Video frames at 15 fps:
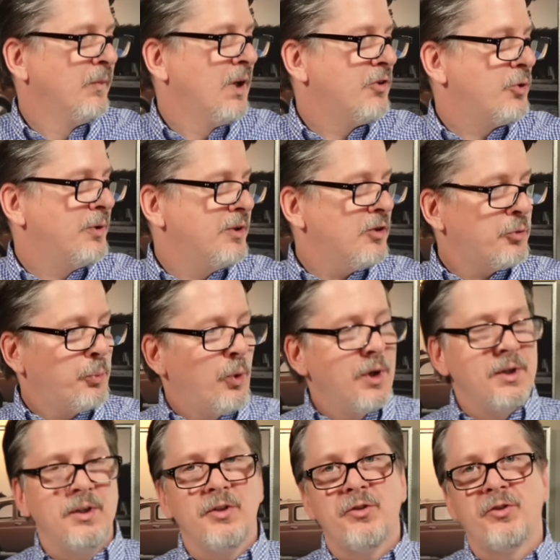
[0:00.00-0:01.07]
So at this
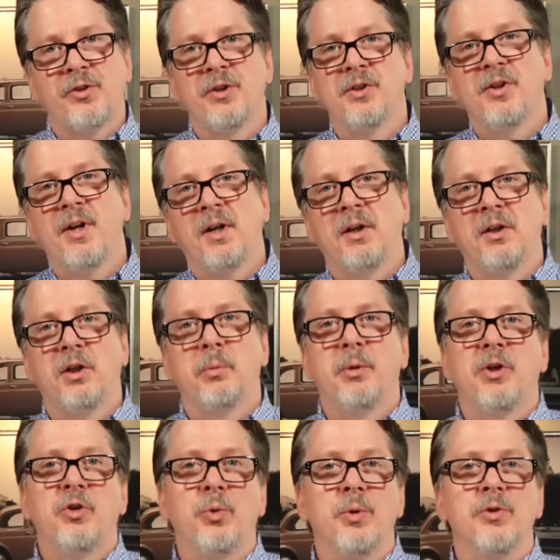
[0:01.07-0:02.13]
point, this is going to take a little
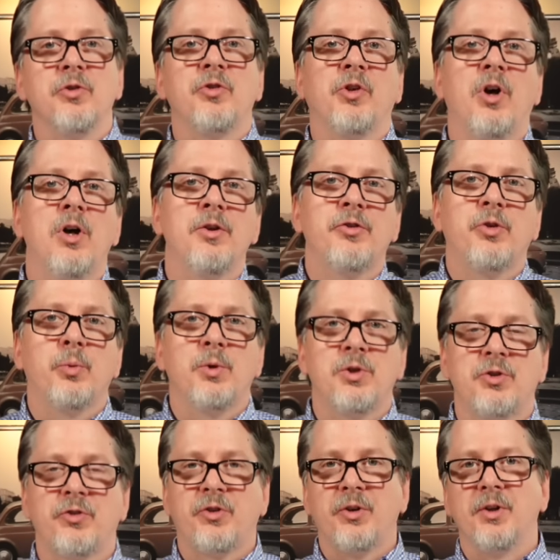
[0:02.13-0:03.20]
bit to install, so we're
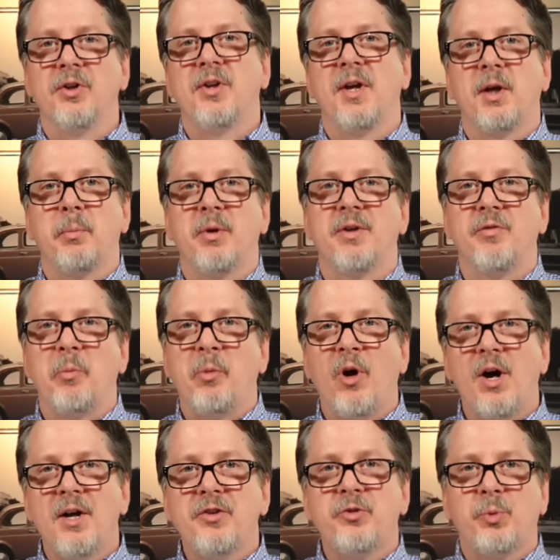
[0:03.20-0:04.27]
just going to take a bit of a
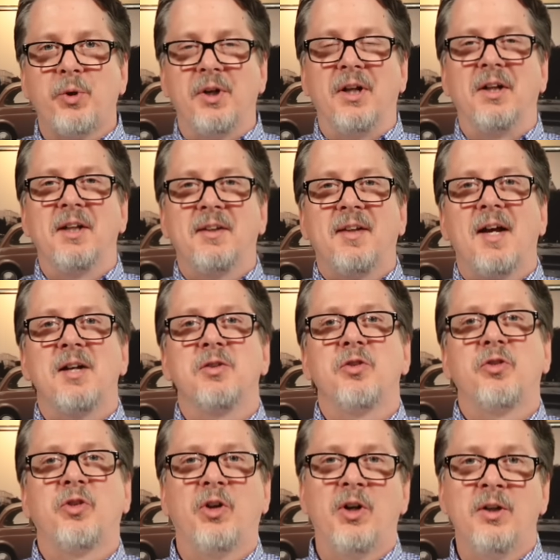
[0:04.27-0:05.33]
pause. We're going to let that
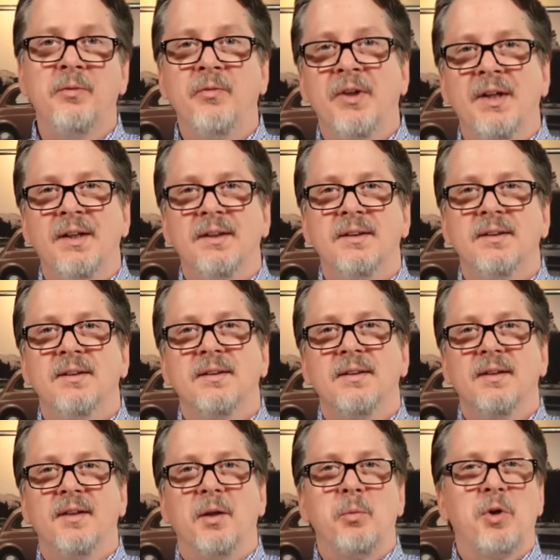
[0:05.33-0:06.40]
install,
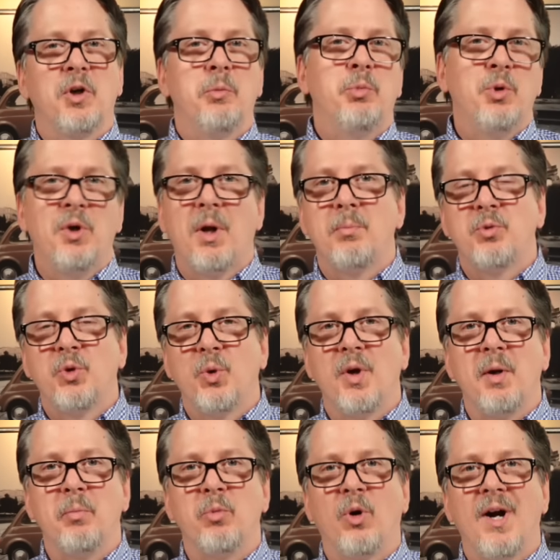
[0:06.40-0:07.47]
and then we're going to boot up to
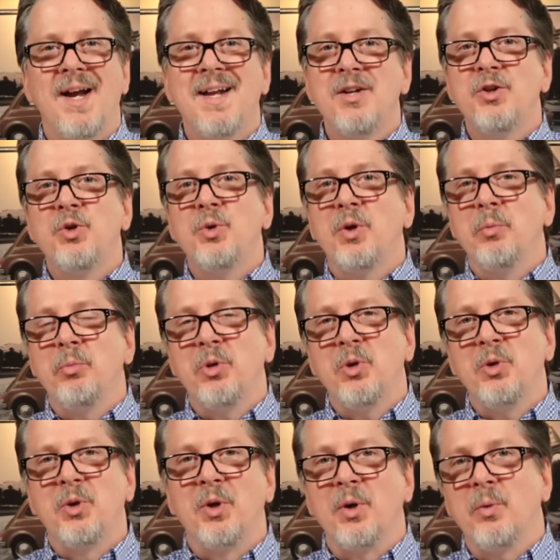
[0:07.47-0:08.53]
a brand new
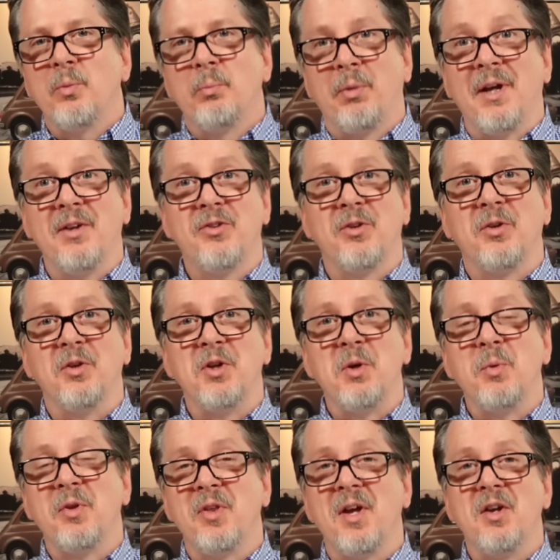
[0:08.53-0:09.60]
computer, basically,
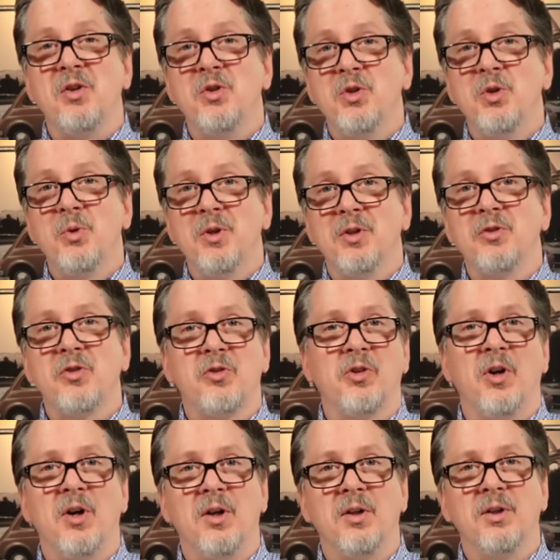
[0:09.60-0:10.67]
with a new
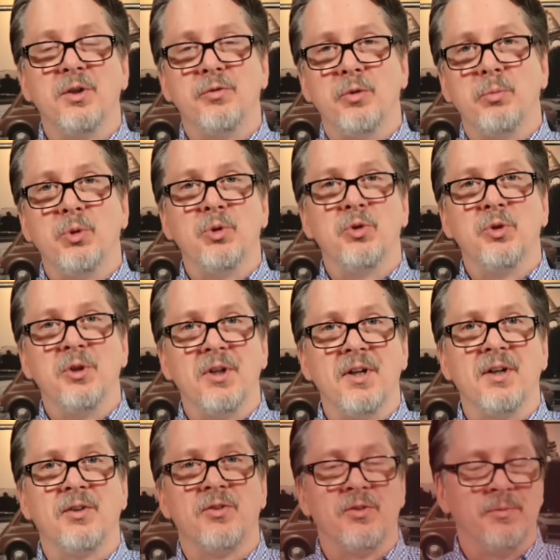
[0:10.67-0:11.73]
install of Ubuntu
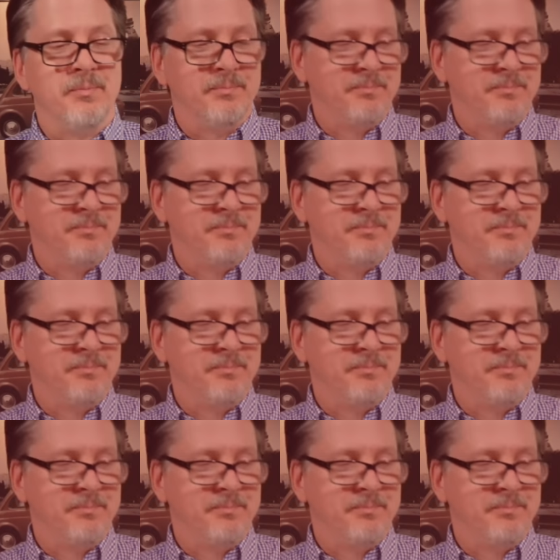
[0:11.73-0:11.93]
Linux.